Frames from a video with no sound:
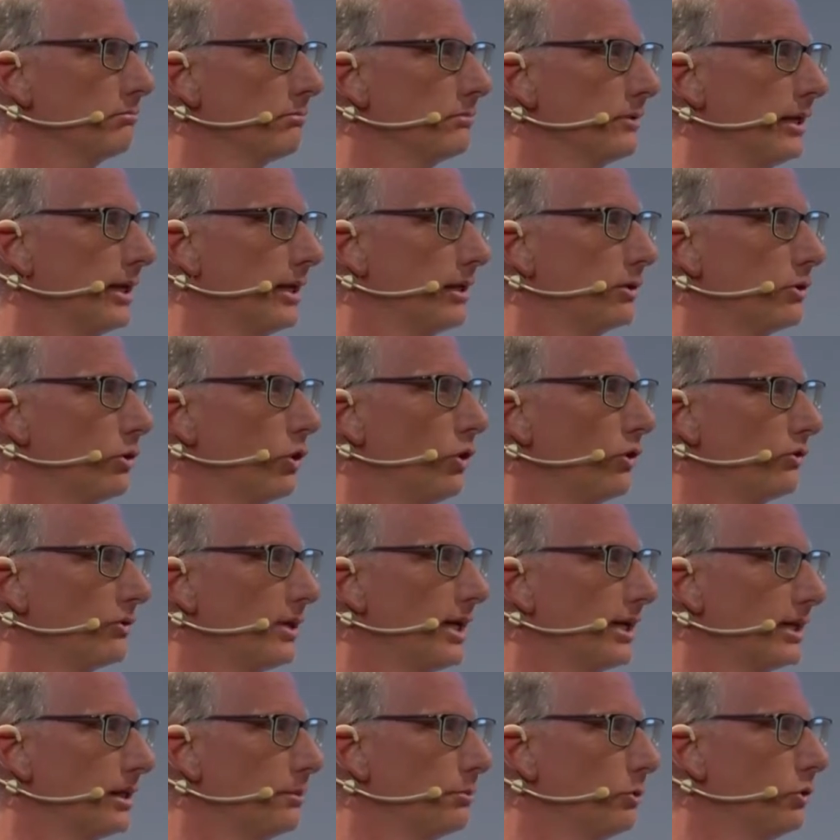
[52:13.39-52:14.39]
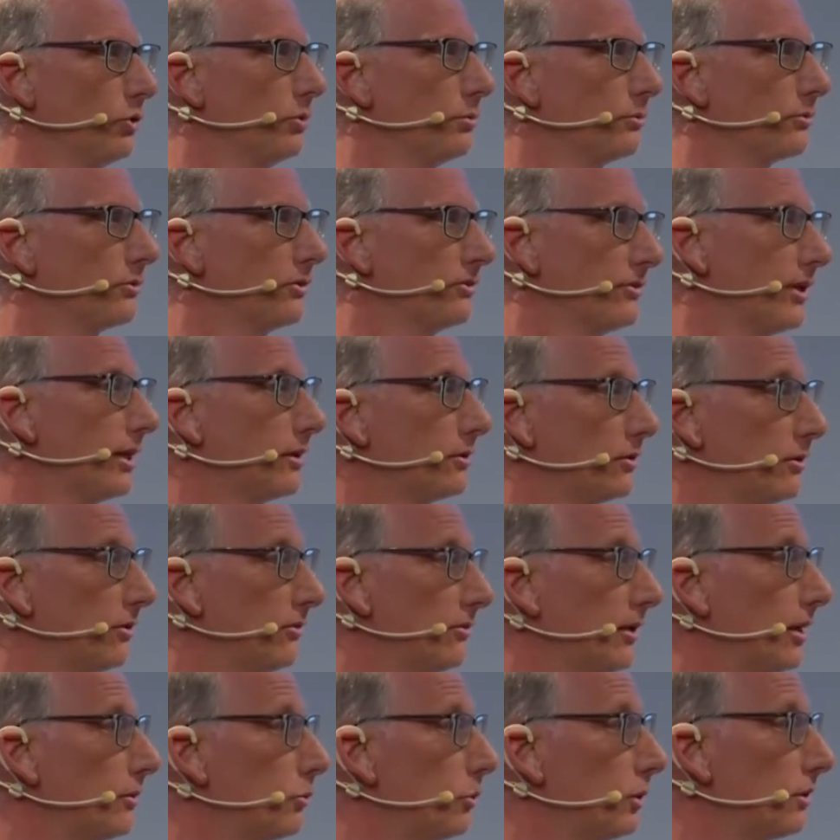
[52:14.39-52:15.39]
They can cause algae blooms. Is that, is
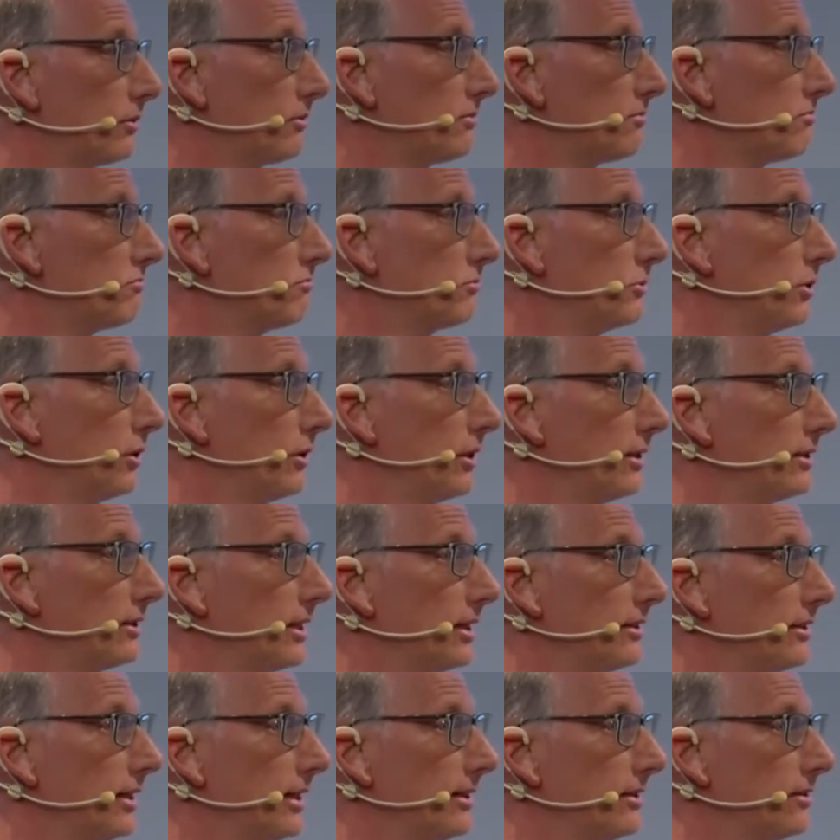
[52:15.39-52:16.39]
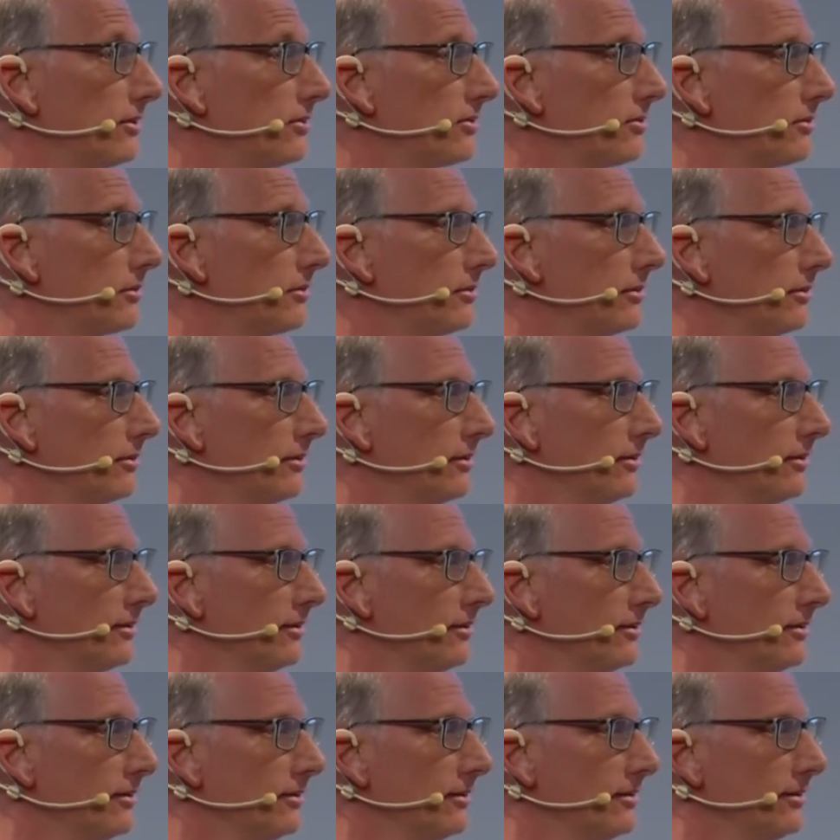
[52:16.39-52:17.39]
that what do you think that dentist
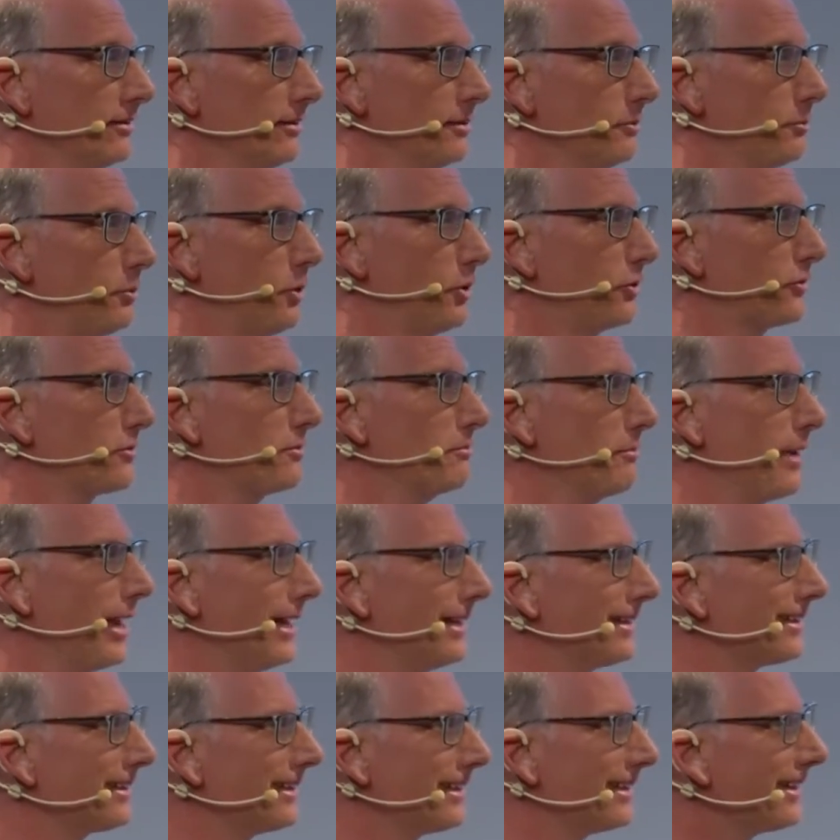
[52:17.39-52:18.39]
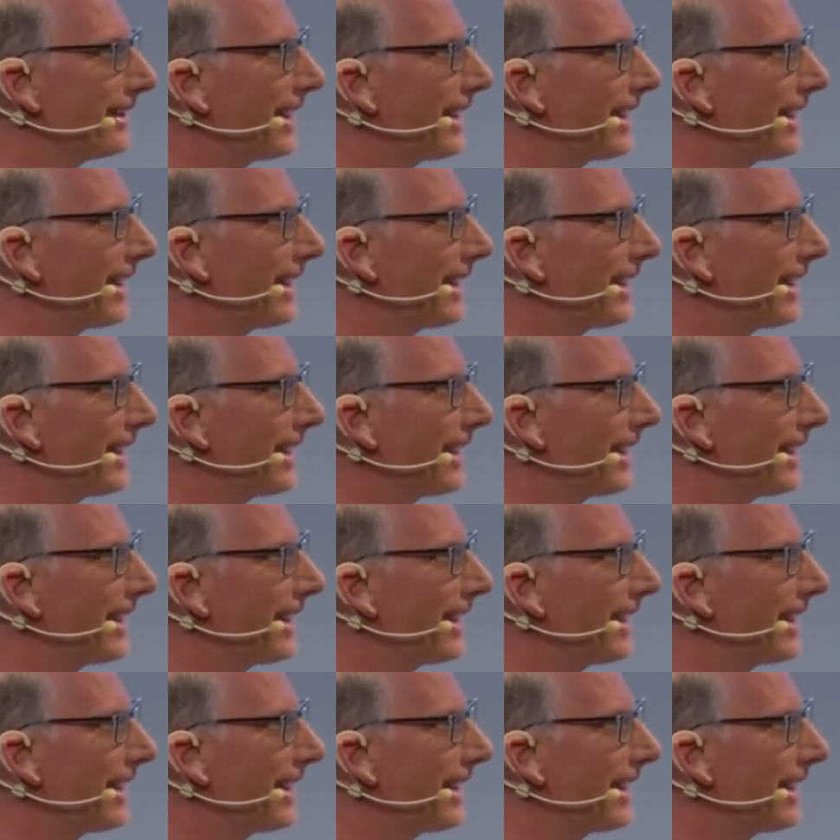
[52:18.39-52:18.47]
person meant?